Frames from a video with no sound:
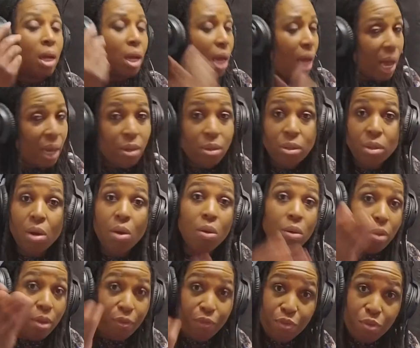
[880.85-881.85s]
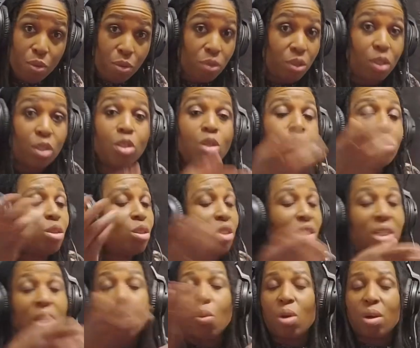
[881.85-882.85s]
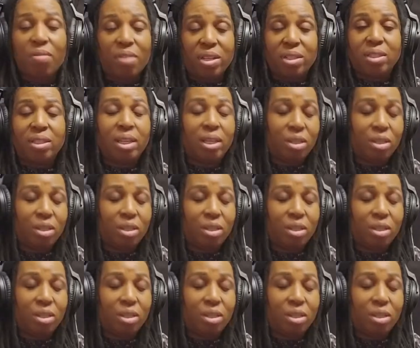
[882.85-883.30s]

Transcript: I don't know. If just take whatever I say.